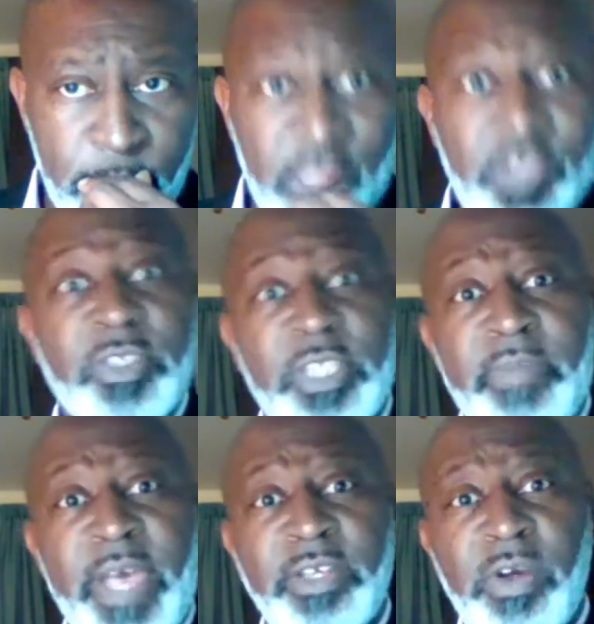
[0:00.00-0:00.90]
You see
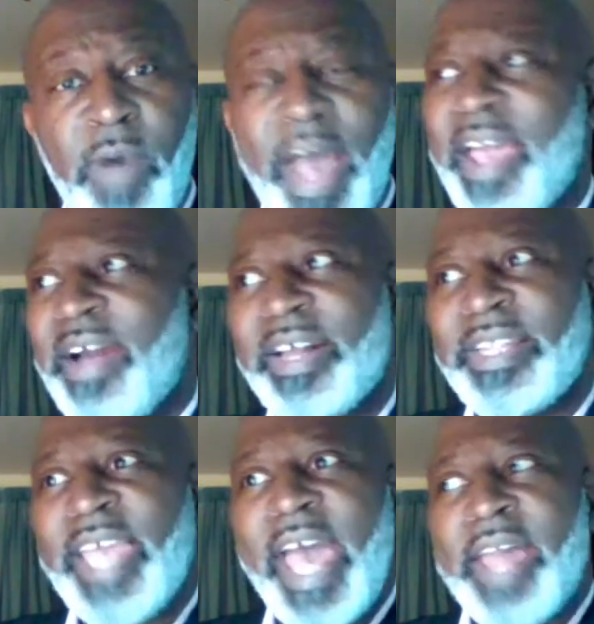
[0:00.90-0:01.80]
me as your wife. Other
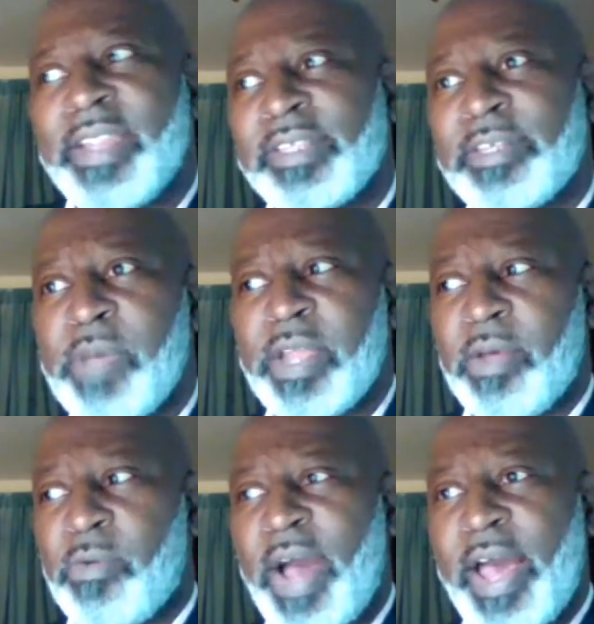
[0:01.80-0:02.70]
guys didn't see me as
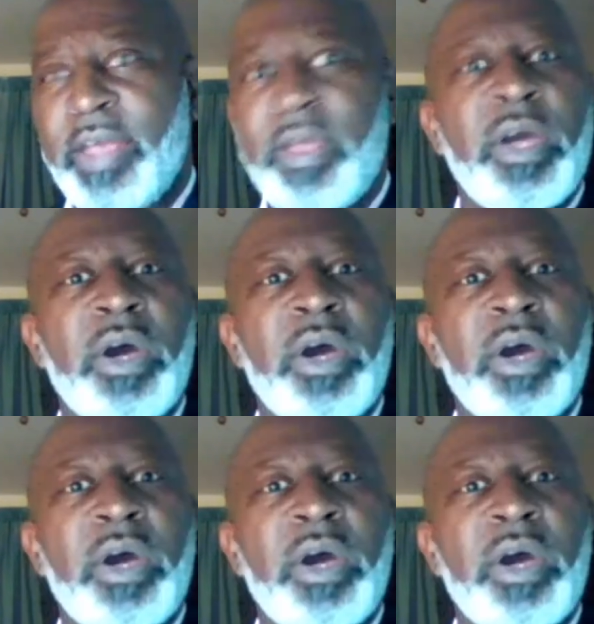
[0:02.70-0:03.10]
that wife.